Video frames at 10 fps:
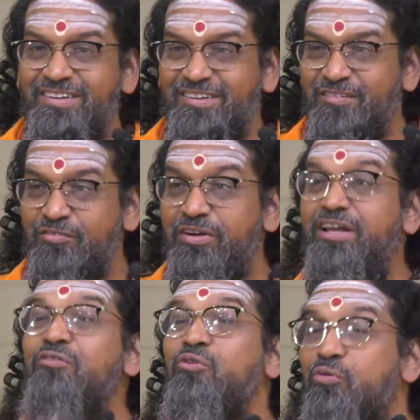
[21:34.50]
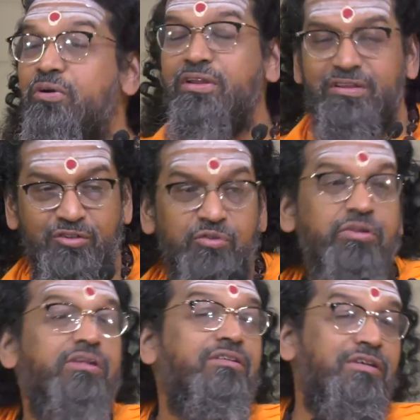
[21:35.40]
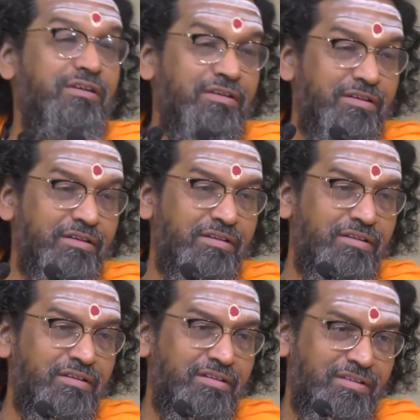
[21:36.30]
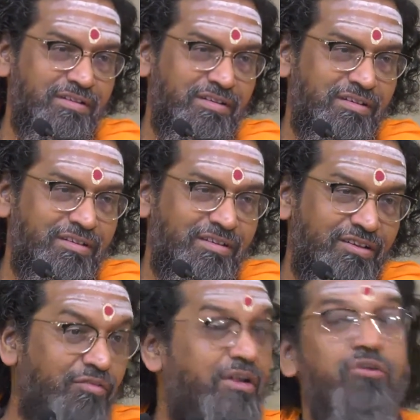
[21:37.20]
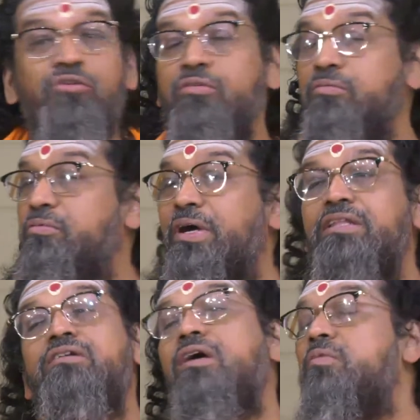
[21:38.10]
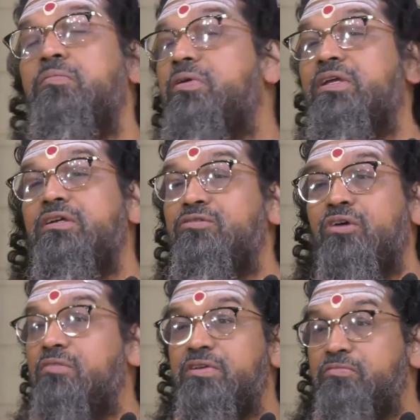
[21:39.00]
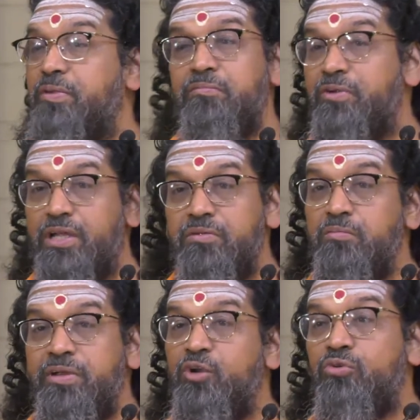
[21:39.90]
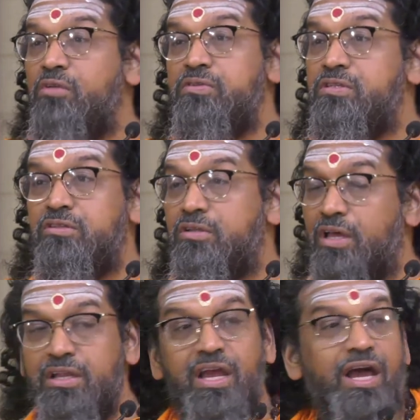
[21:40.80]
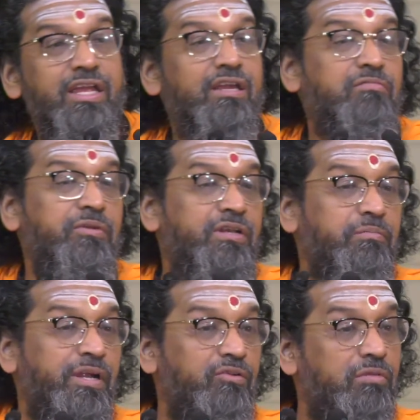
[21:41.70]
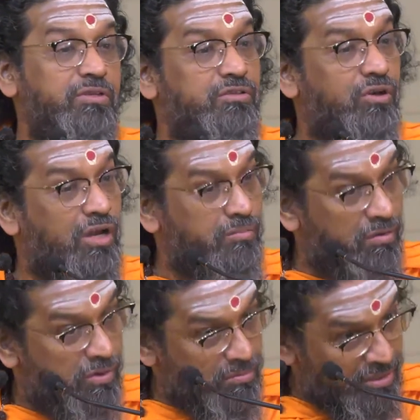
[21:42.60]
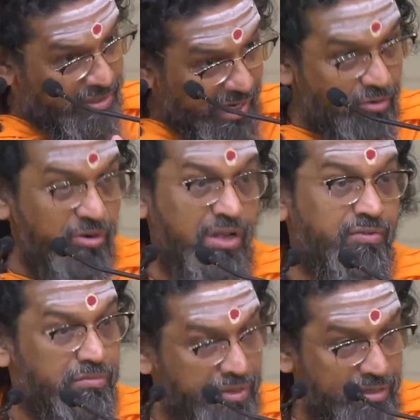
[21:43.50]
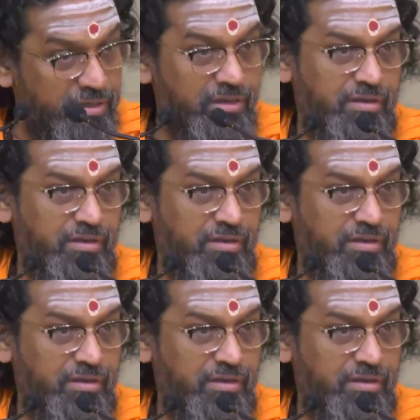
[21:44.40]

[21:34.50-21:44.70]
Why are you worried? You eat. No, why don't you? Why does everybody is non-veg? Vitamin B12 is. B12 is normal from the childhood. I have never eaten.